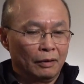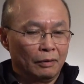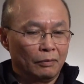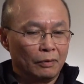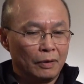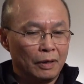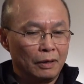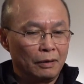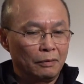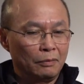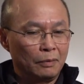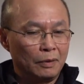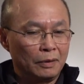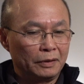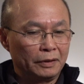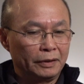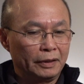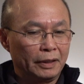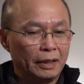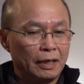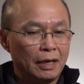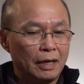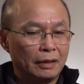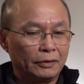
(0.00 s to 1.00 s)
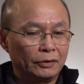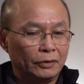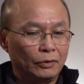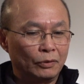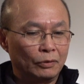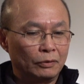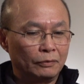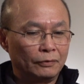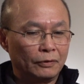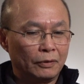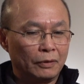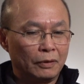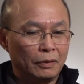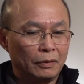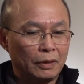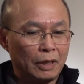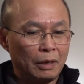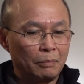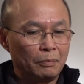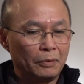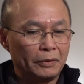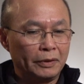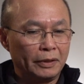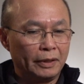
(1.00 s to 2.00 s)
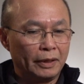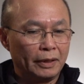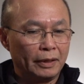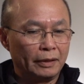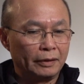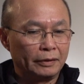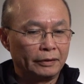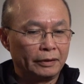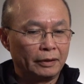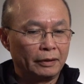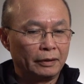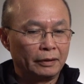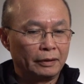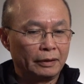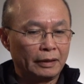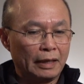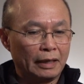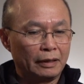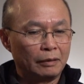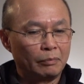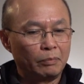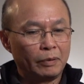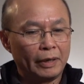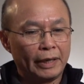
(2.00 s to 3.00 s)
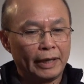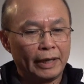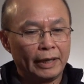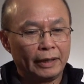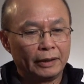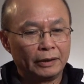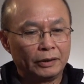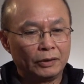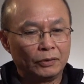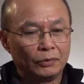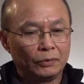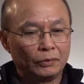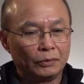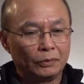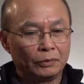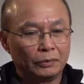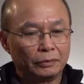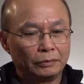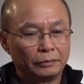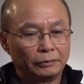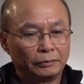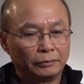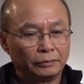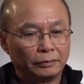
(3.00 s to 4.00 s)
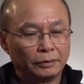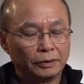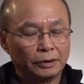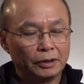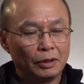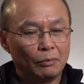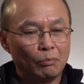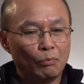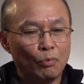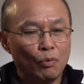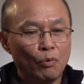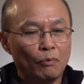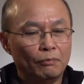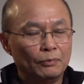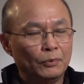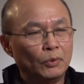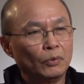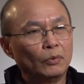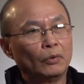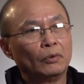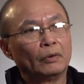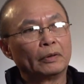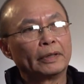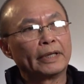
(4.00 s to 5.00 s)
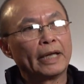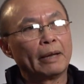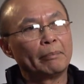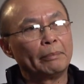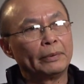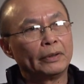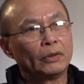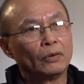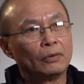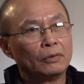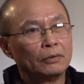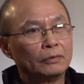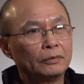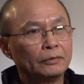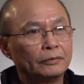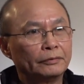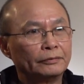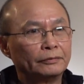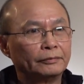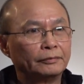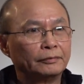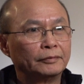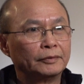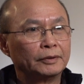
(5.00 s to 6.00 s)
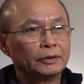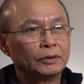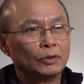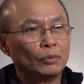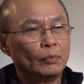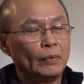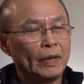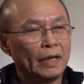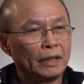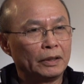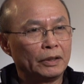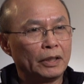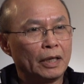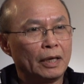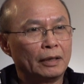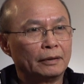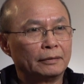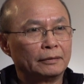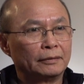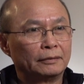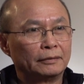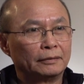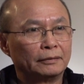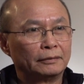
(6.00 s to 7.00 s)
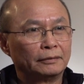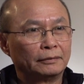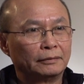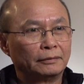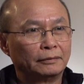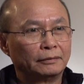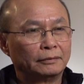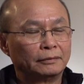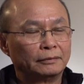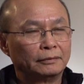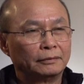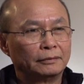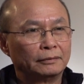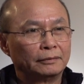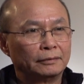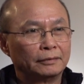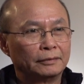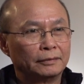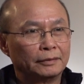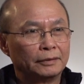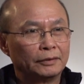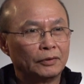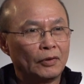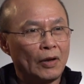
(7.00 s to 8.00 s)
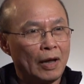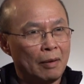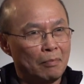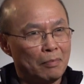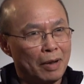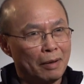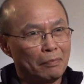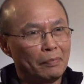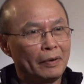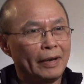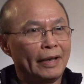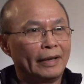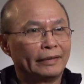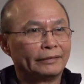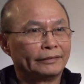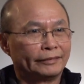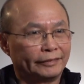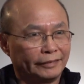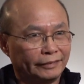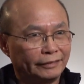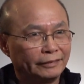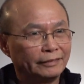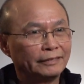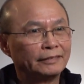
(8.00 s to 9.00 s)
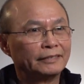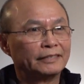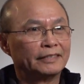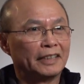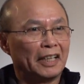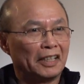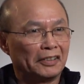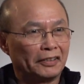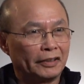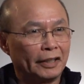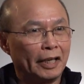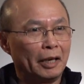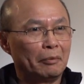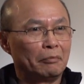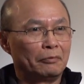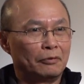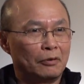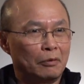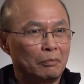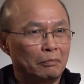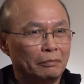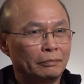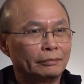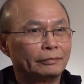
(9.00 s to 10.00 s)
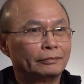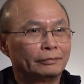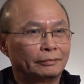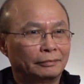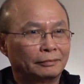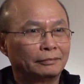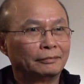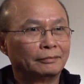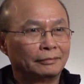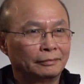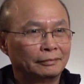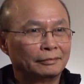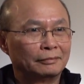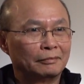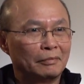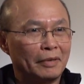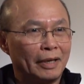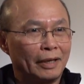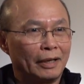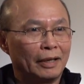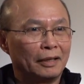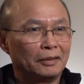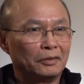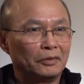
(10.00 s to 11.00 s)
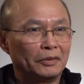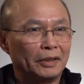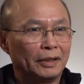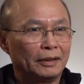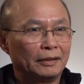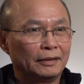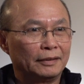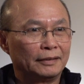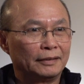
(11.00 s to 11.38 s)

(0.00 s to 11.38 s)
Well, I was in high school for a couple of years, got a plan to move to the capital, to Vientiane, to have my plan escape from my country.